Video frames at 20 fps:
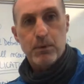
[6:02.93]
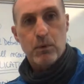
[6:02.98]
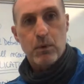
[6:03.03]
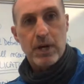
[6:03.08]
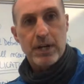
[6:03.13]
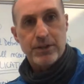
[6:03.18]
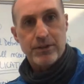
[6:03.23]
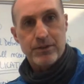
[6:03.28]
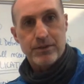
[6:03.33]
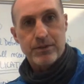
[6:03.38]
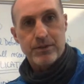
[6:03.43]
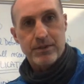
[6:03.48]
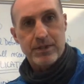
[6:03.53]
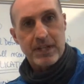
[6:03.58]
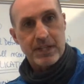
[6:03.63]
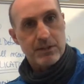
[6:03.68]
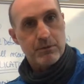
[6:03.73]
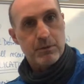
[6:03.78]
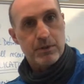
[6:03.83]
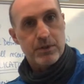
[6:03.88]
watchers,
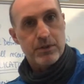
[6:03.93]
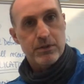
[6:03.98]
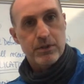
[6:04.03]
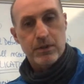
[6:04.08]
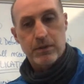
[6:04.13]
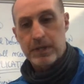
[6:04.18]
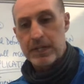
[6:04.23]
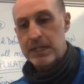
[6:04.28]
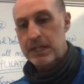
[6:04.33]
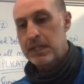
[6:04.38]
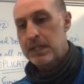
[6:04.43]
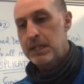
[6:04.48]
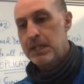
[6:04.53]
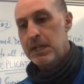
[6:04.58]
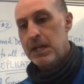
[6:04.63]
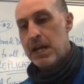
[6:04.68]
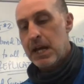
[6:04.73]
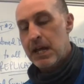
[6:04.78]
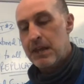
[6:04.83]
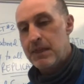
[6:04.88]
that's what you're doing.
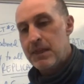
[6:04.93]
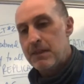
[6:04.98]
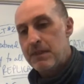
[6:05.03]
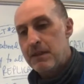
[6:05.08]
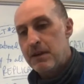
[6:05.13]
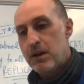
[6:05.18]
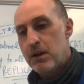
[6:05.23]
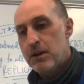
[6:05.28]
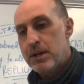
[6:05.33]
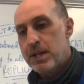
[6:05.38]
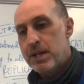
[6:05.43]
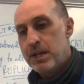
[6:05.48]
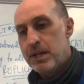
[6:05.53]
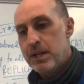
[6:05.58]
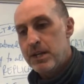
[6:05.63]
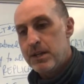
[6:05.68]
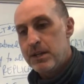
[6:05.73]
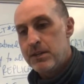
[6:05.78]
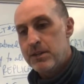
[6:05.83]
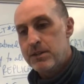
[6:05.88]
And then there
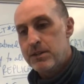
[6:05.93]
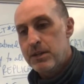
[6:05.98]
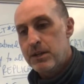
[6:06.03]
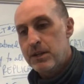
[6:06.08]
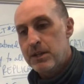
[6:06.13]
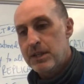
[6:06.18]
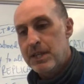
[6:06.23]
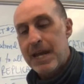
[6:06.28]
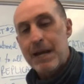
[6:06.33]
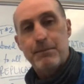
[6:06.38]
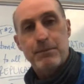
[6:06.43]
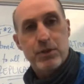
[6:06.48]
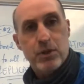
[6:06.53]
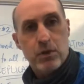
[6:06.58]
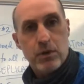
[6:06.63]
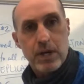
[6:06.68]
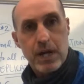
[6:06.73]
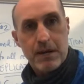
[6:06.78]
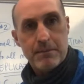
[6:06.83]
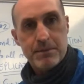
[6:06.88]
is
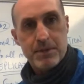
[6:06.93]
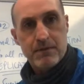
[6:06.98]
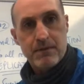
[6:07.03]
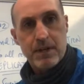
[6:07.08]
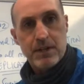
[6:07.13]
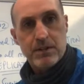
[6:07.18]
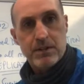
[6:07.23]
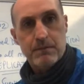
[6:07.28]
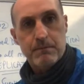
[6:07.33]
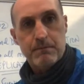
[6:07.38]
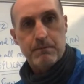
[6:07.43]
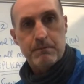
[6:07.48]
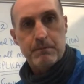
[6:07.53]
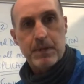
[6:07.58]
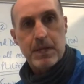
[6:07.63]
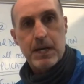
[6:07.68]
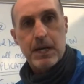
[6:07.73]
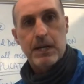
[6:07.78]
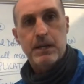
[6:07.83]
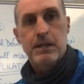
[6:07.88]
laboratory observation.
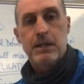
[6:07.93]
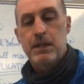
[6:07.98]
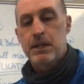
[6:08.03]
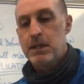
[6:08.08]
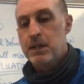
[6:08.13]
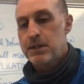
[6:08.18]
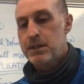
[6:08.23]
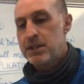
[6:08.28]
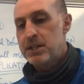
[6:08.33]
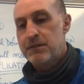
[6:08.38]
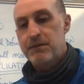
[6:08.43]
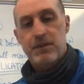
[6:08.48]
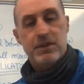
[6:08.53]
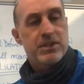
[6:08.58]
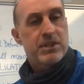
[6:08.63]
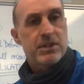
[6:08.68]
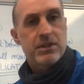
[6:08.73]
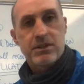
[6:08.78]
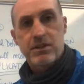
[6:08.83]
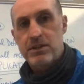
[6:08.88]
Okay. The
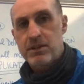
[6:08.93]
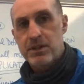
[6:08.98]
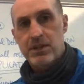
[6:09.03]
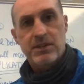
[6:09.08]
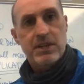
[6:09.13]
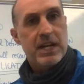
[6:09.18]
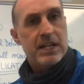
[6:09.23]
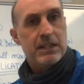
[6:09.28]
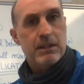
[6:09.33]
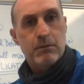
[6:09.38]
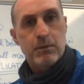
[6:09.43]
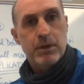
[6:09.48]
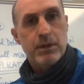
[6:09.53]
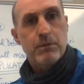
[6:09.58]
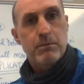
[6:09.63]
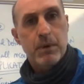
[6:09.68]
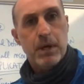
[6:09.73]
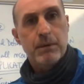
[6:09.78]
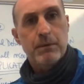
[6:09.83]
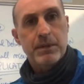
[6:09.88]
difference is exactly what
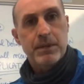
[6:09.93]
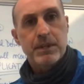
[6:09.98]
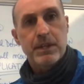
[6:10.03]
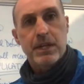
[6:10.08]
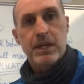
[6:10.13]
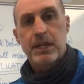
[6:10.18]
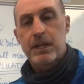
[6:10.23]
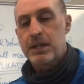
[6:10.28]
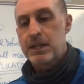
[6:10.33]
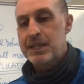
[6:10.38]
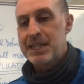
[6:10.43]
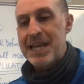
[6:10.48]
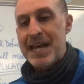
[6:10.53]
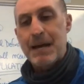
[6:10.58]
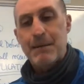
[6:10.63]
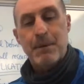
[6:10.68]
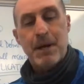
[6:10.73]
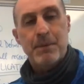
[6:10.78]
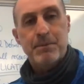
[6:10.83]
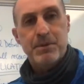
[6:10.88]
you probably think. A
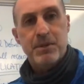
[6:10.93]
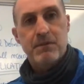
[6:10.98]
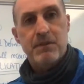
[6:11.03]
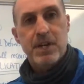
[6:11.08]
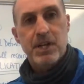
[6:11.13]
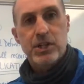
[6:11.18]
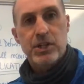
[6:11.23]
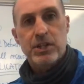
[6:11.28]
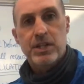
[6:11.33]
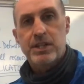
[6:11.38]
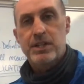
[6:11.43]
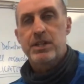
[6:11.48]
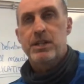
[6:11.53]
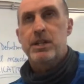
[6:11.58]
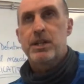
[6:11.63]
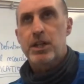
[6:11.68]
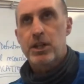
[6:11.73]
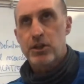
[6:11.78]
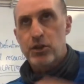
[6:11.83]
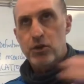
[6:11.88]
lab observation is in
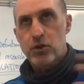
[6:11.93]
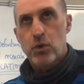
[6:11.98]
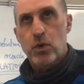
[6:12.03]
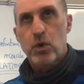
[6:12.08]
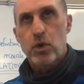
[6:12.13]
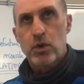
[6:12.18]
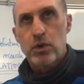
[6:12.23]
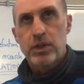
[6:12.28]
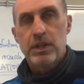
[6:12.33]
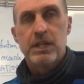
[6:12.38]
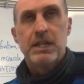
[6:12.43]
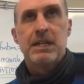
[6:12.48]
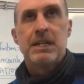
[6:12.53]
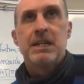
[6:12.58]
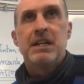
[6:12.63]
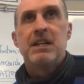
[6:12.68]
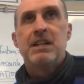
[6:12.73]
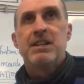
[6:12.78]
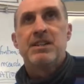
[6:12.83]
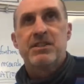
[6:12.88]
a controlled
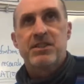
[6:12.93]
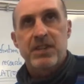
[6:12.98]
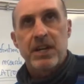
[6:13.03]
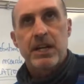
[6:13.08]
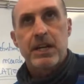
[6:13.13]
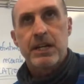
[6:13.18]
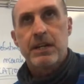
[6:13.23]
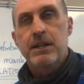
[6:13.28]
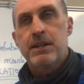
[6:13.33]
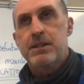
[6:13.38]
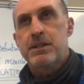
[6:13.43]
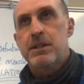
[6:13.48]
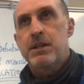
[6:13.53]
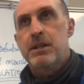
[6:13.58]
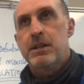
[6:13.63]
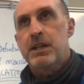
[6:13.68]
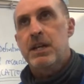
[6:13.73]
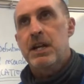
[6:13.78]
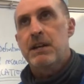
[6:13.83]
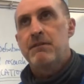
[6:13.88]
setting. It's
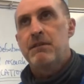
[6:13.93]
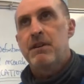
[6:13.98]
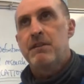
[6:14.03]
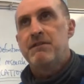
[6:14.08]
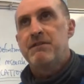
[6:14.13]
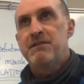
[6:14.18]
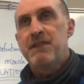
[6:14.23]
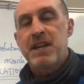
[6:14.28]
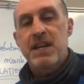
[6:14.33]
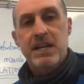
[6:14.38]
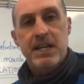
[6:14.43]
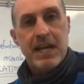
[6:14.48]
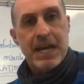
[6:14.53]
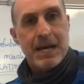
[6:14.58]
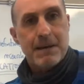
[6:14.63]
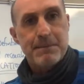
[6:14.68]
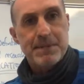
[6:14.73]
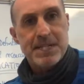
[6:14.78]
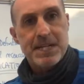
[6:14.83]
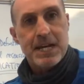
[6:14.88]
in kind of a fake
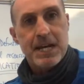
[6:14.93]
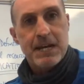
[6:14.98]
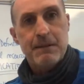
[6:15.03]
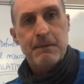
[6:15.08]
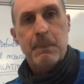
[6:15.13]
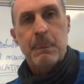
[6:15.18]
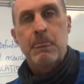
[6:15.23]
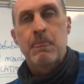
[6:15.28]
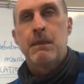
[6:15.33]
habitat,